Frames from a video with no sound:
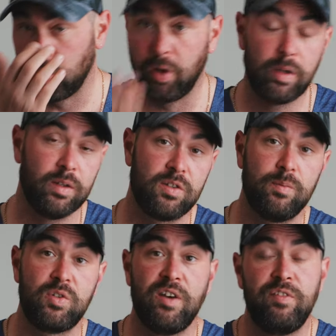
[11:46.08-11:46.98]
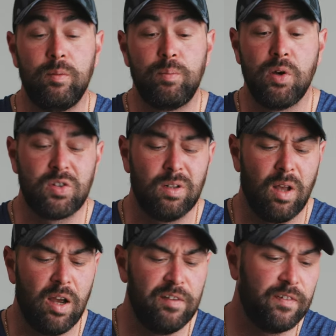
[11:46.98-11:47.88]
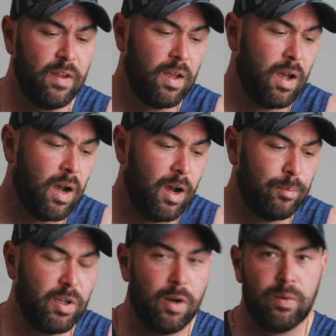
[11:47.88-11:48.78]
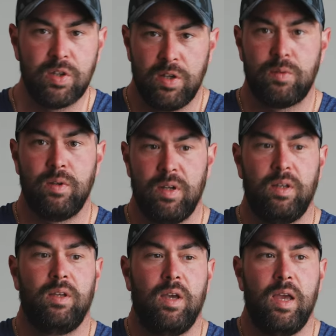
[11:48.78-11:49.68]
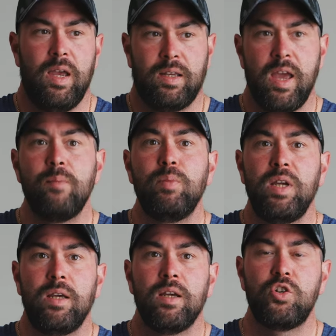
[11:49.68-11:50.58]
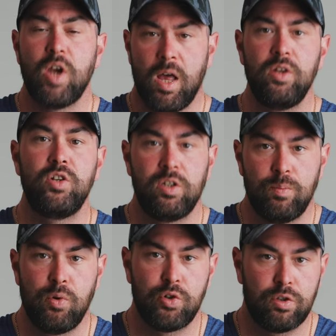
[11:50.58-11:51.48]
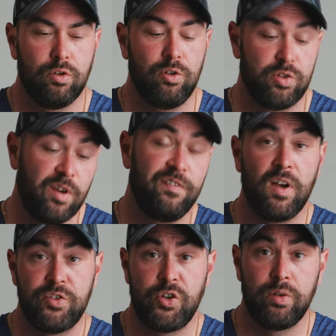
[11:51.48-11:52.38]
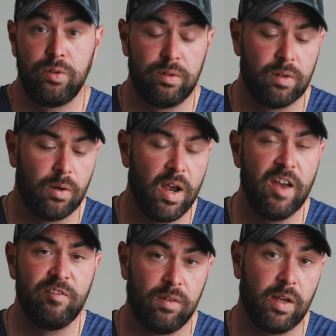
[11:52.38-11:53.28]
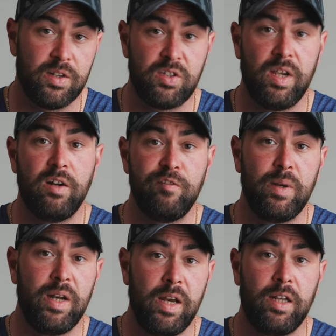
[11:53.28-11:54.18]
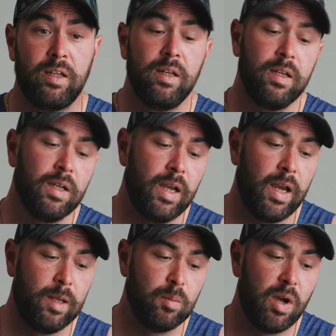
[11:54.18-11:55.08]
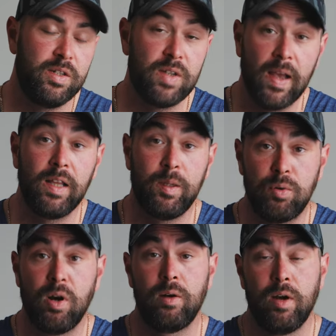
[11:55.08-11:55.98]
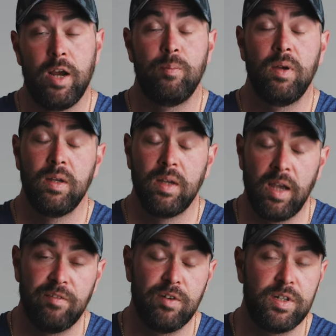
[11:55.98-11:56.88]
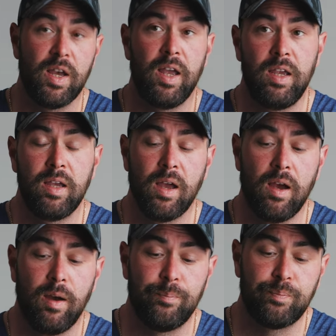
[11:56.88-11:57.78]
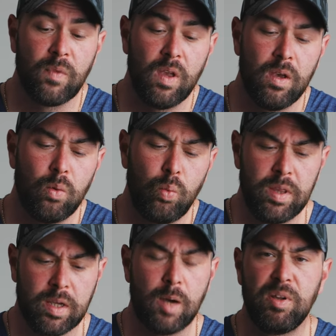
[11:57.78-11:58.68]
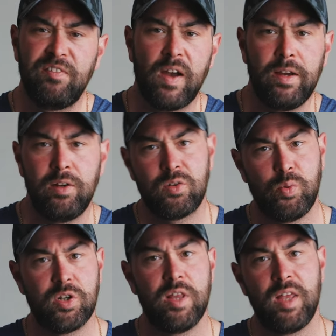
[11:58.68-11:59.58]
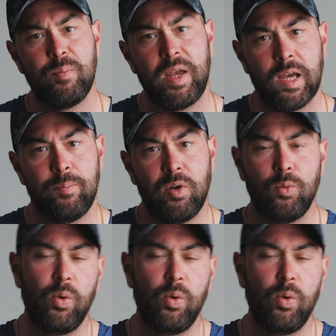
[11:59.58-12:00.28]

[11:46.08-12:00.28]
work and some stuff in personal life. You know, it can be challenging to push through. So far, so good though. I have, like I said, I've been hitting my daily program every day with a couple of failures, which I then make up on the